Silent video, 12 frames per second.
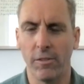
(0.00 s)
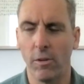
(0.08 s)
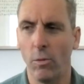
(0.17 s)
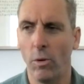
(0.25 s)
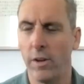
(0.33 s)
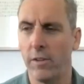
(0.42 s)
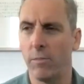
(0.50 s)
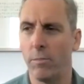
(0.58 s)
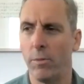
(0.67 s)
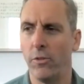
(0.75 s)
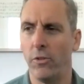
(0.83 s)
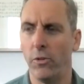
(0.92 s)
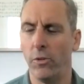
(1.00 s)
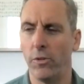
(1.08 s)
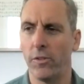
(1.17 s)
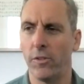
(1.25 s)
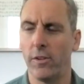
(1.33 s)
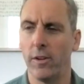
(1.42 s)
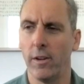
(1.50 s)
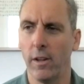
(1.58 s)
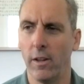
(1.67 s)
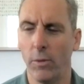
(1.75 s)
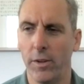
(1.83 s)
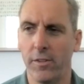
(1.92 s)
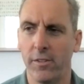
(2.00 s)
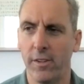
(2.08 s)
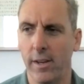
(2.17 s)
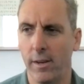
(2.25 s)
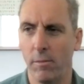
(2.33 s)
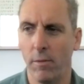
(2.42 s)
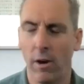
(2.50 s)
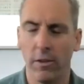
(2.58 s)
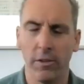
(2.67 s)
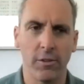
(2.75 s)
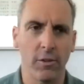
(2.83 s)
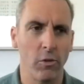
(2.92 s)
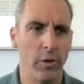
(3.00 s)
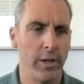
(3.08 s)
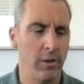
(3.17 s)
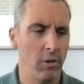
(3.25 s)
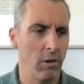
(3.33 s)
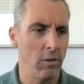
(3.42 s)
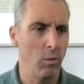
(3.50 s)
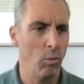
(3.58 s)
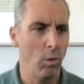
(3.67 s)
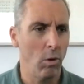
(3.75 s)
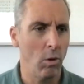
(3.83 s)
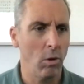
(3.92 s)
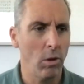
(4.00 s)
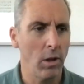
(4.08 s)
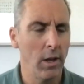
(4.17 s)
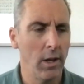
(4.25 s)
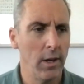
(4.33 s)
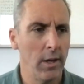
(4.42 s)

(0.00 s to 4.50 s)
So, what is produced that we see on the screen or on the wall